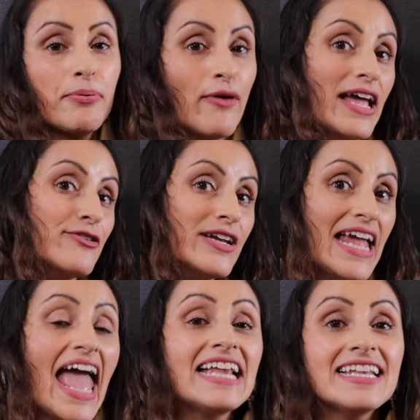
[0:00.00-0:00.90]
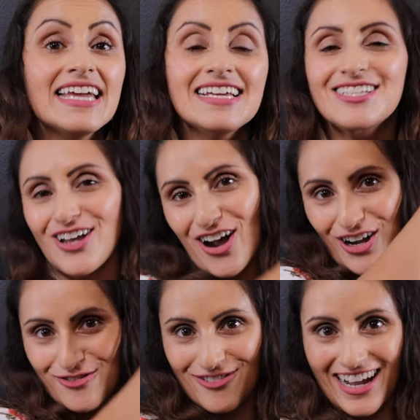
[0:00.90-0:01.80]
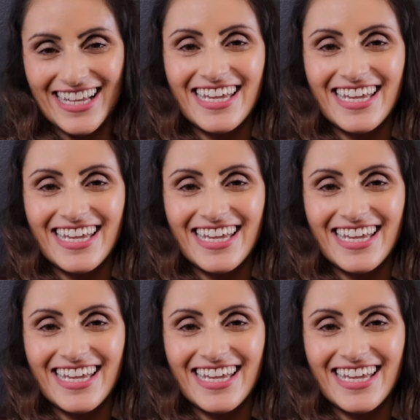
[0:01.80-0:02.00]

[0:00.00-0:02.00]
preterite endings are right